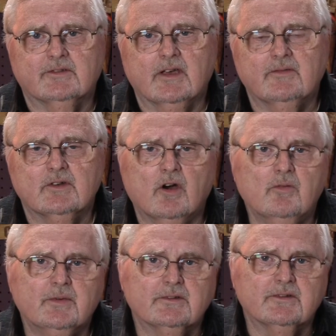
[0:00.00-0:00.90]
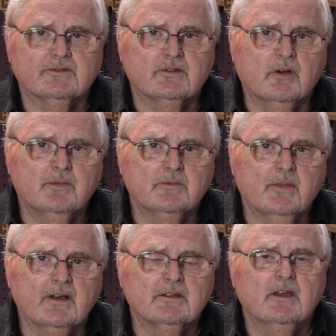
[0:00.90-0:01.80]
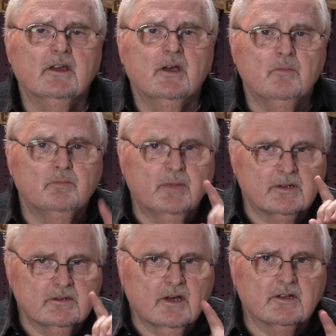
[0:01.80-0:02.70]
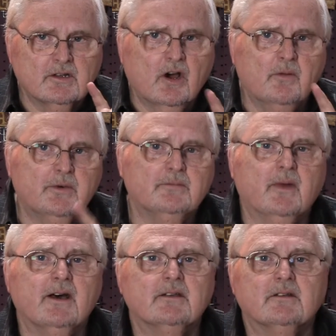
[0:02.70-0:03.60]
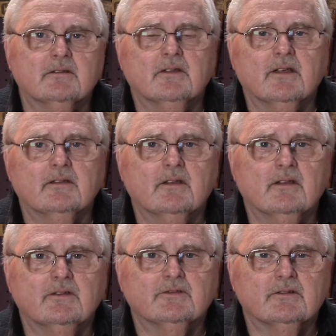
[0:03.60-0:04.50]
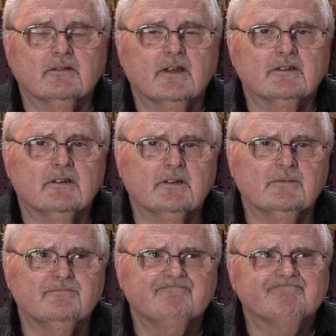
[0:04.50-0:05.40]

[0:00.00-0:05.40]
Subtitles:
Have an openness, an open mind, but not an open mind that is like kind